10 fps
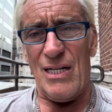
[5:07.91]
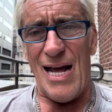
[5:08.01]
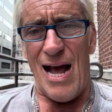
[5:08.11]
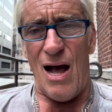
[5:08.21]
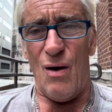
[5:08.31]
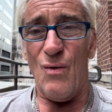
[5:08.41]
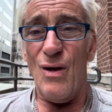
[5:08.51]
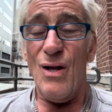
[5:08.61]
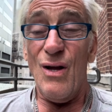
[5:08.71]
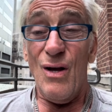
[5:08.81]
now
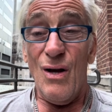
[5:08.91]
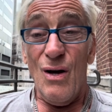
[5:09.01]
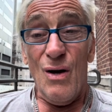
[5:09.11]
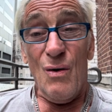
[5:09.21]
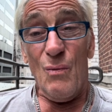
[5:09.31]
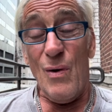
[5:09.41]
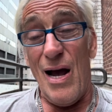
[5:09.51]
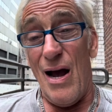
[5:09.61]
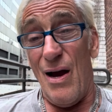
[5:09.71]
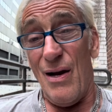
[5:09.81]

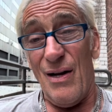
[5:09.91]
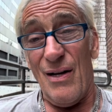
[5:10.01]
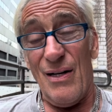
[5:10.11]
where,